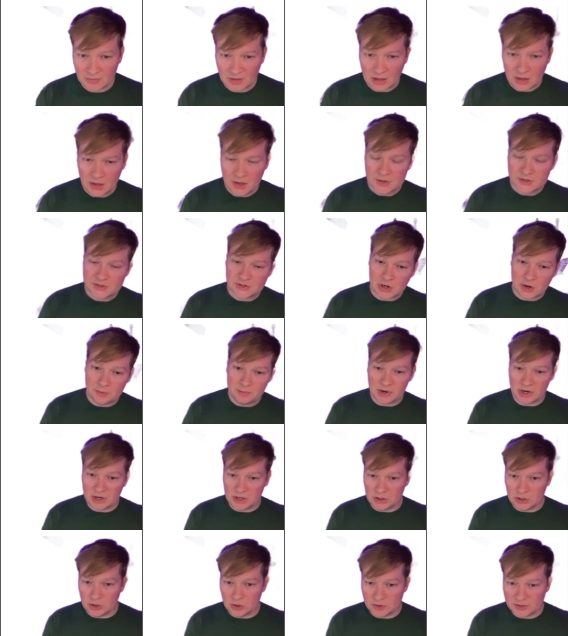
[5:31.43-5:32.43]
So I'm going to
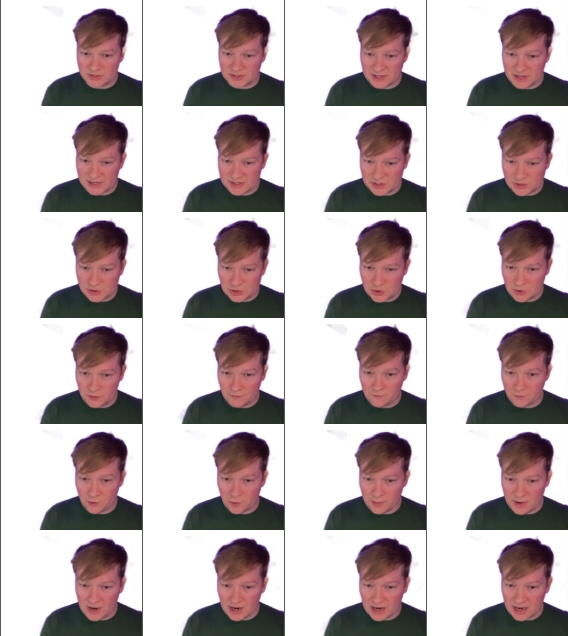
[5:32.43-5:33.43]
use these two
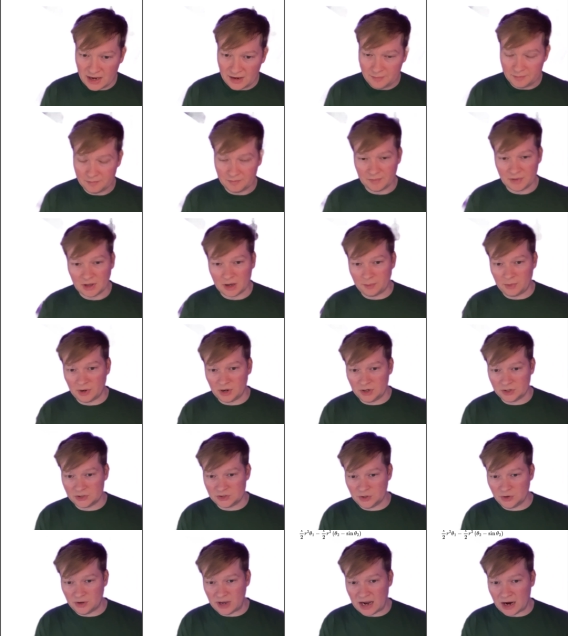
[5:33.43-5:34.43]
formulae. I'm going to do
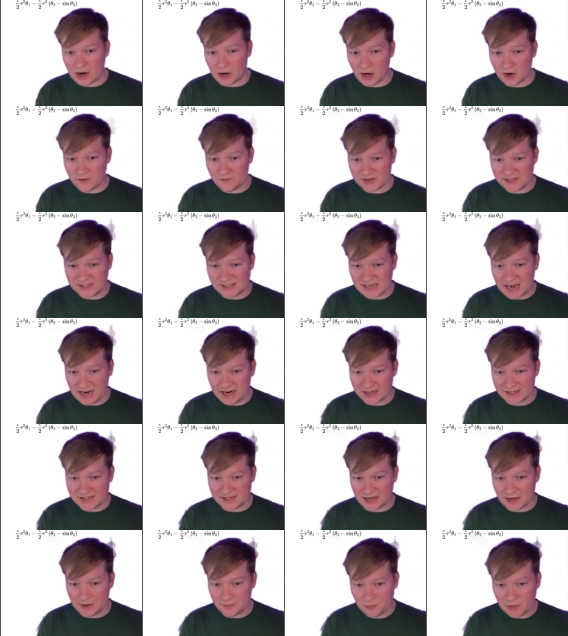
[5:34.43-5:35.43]
area of a
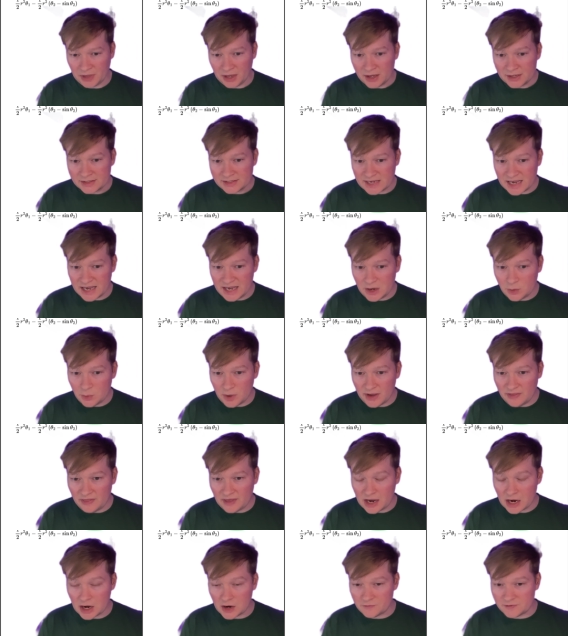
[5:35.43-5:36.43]
sector, take away the
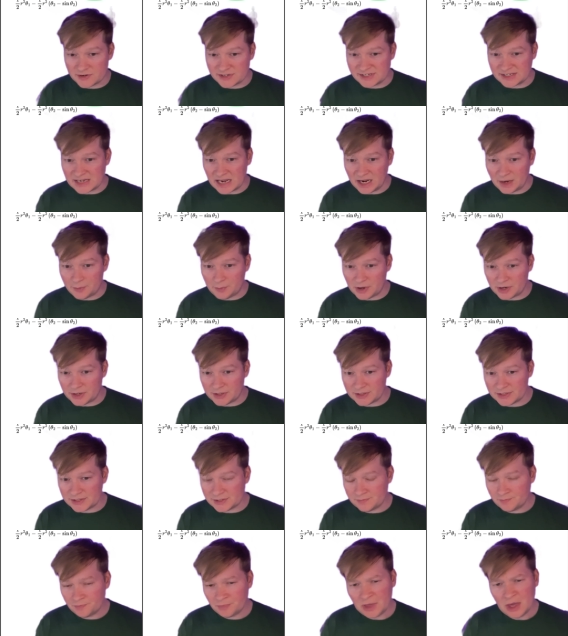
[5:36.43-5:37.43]
area of a segment,
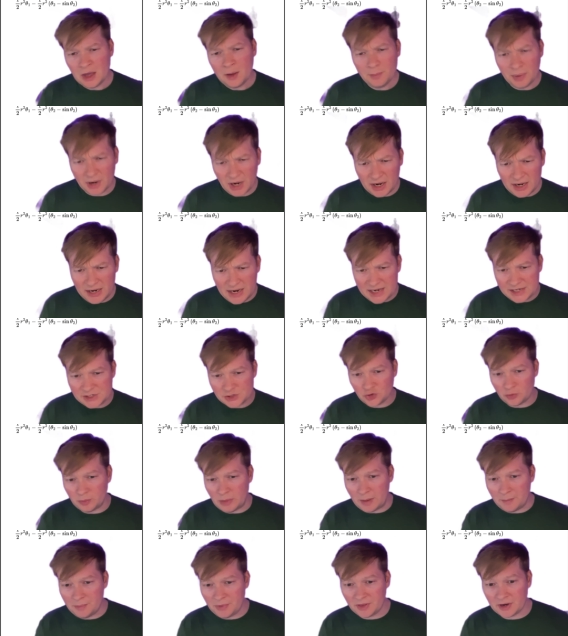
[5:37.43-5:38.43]
but I need to
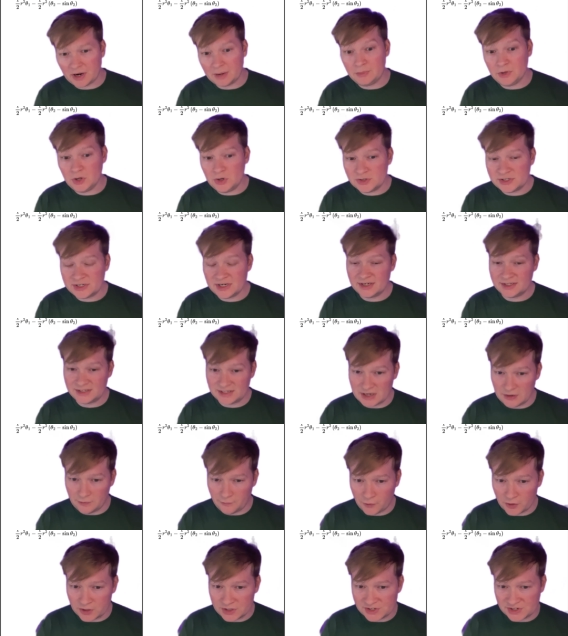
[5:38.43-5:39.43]
remember that I'm using
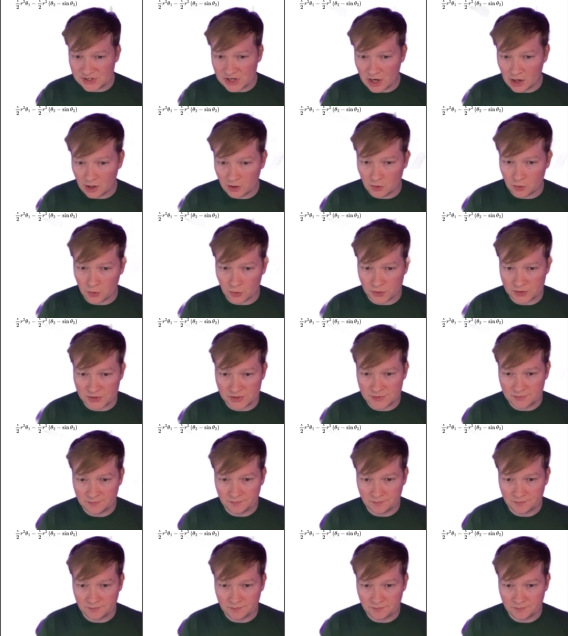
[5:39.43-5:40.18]
different circles.